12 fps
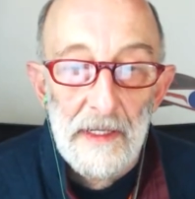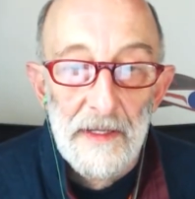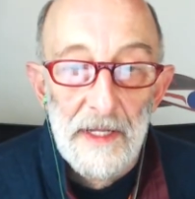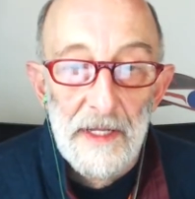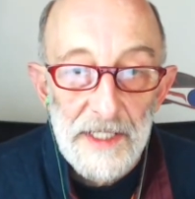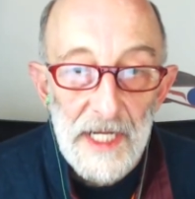
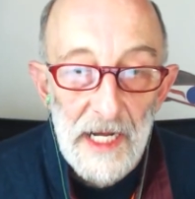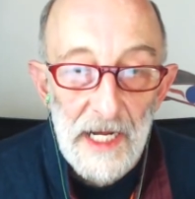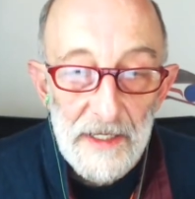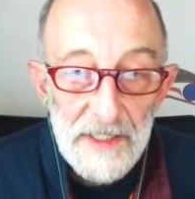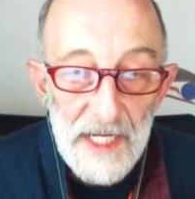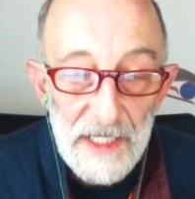
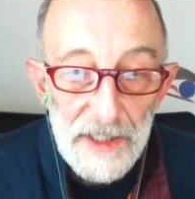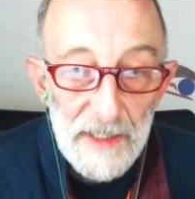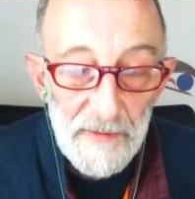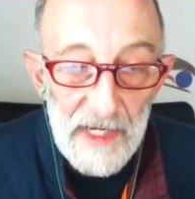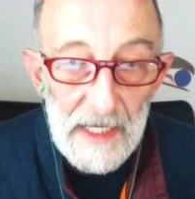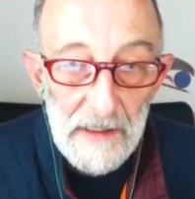There's actually
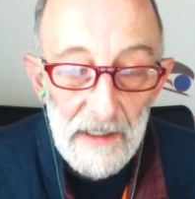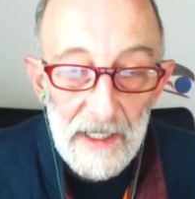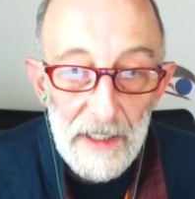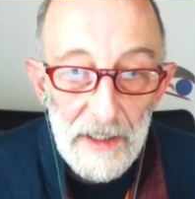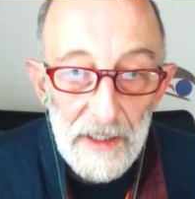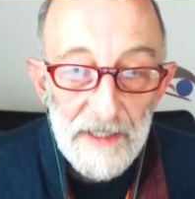many
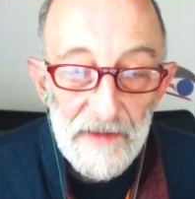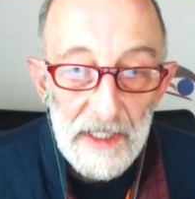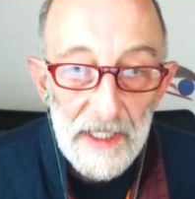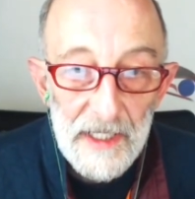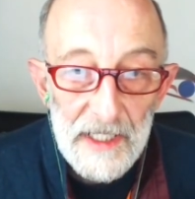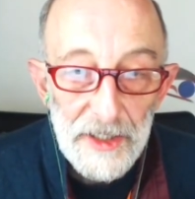layers of the
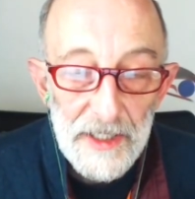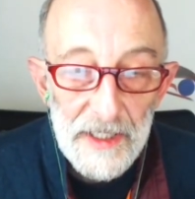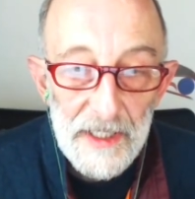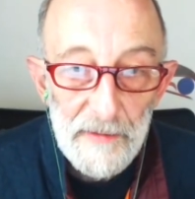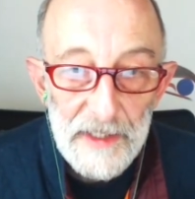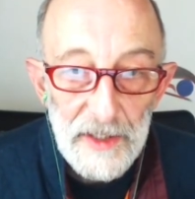connection
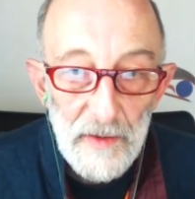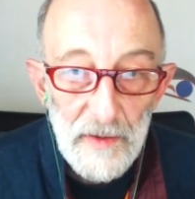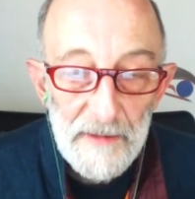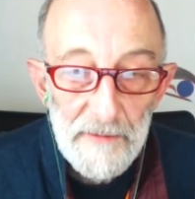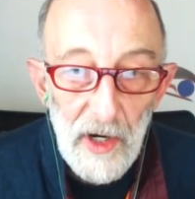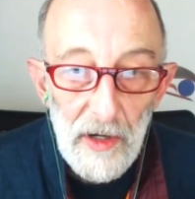there
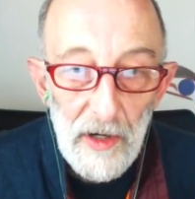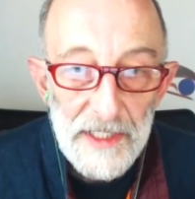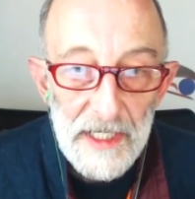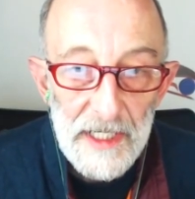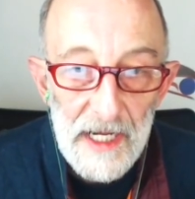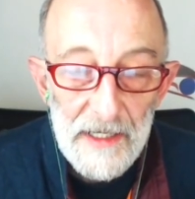between Mars
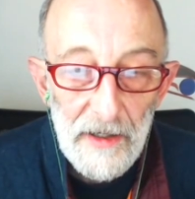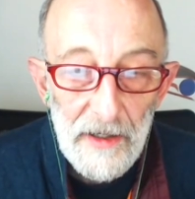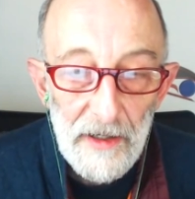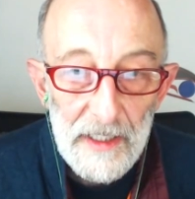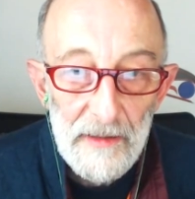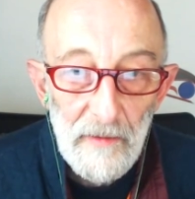and
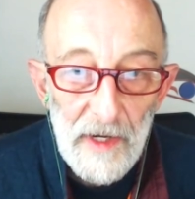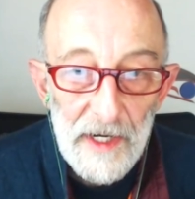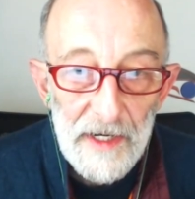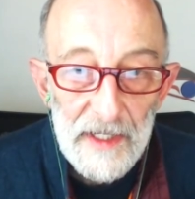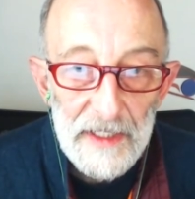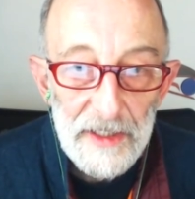Antarctica. One
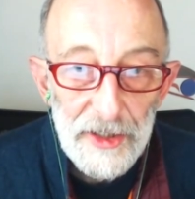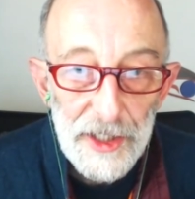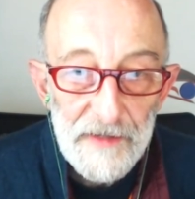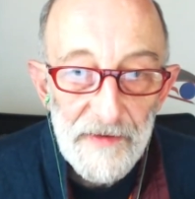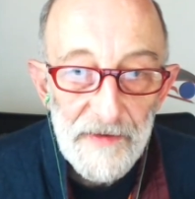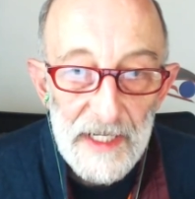of the
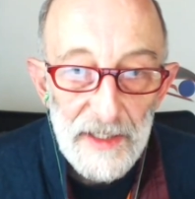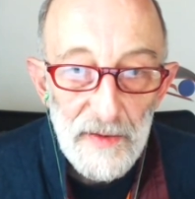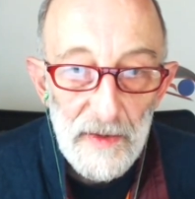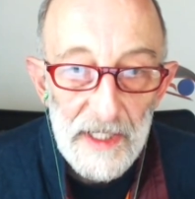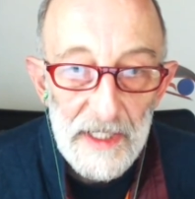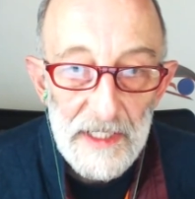chief things
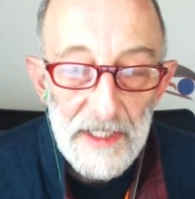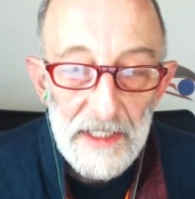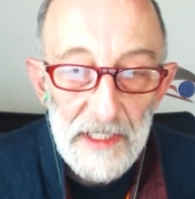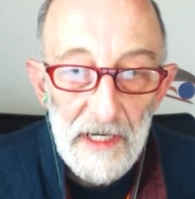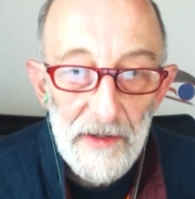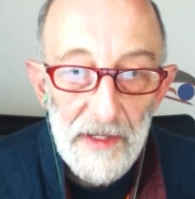we're going to
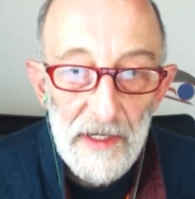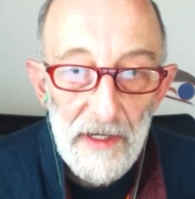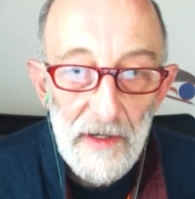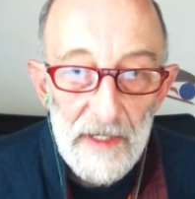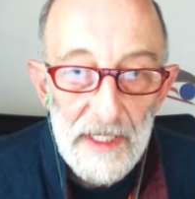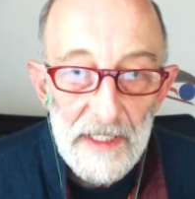discover,
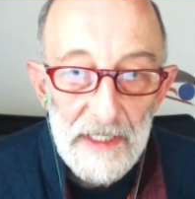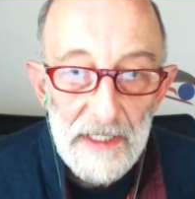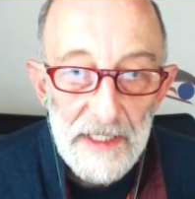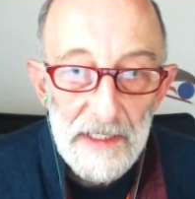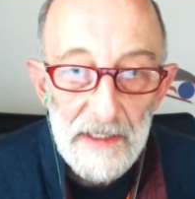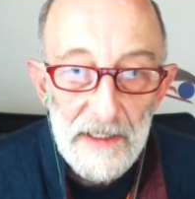though, is
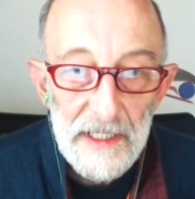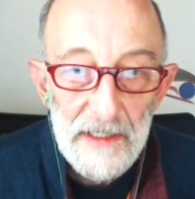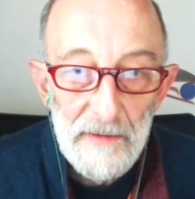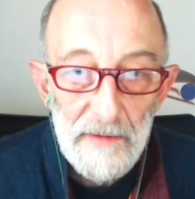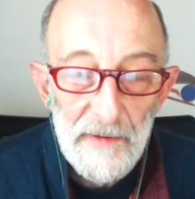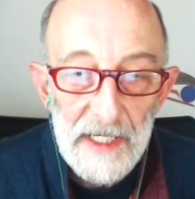that
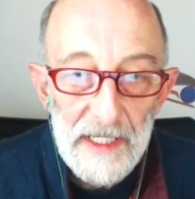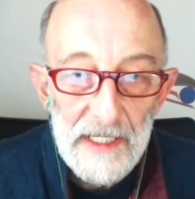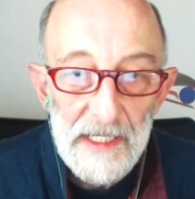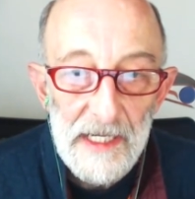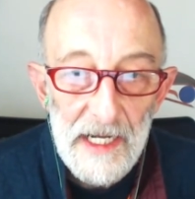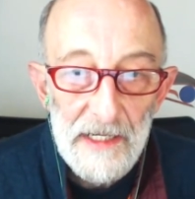when we get
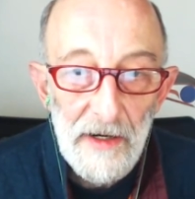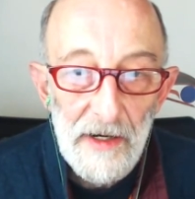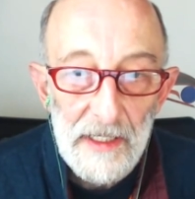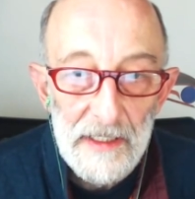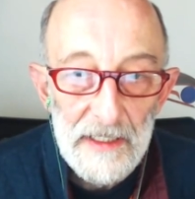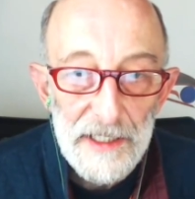into
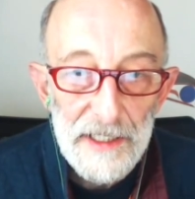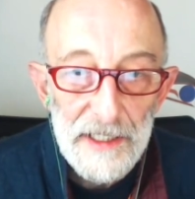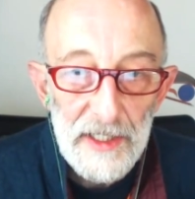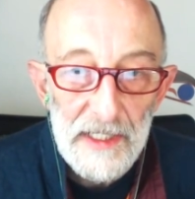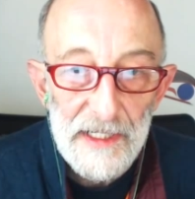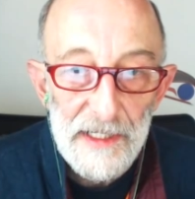Antarctica, and
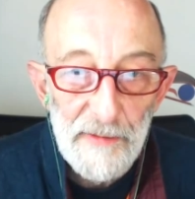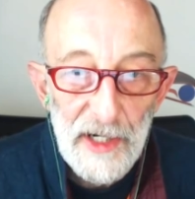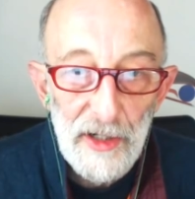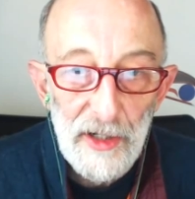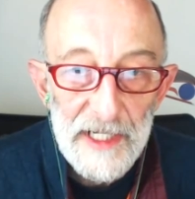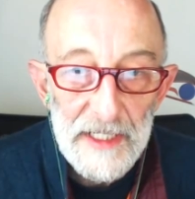especially in the
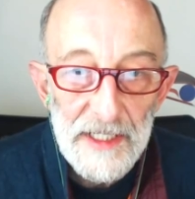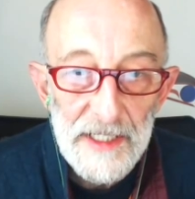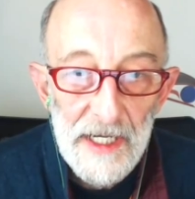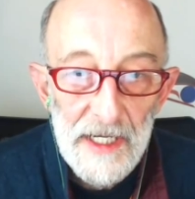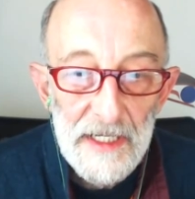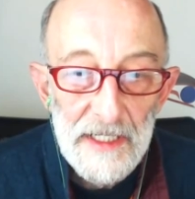pyramids,
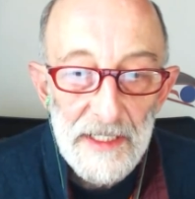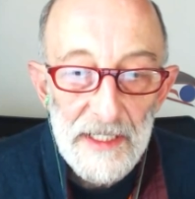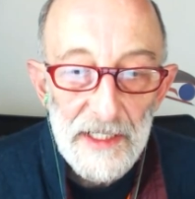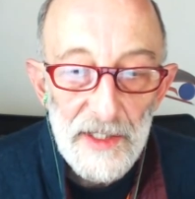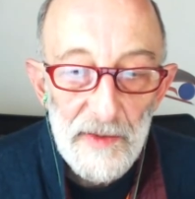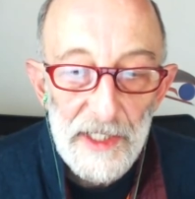is
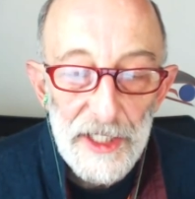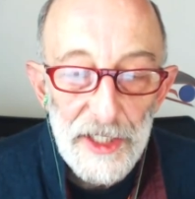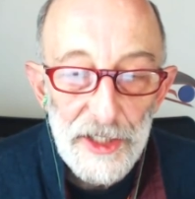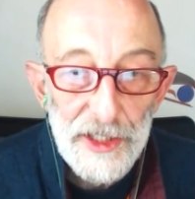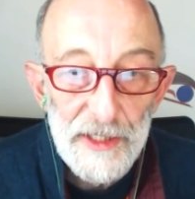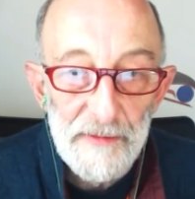this
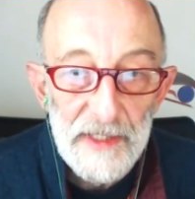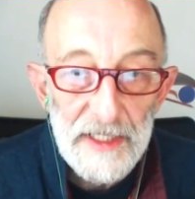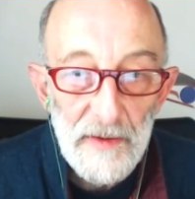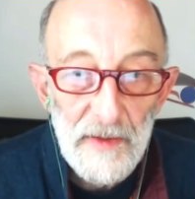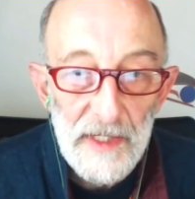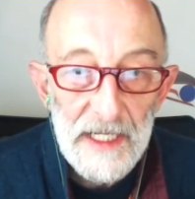relationship
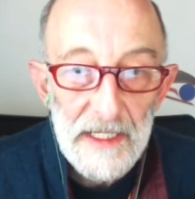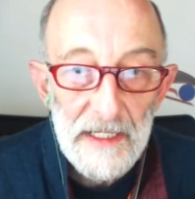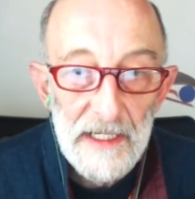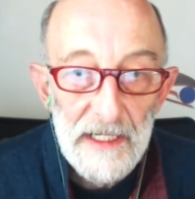between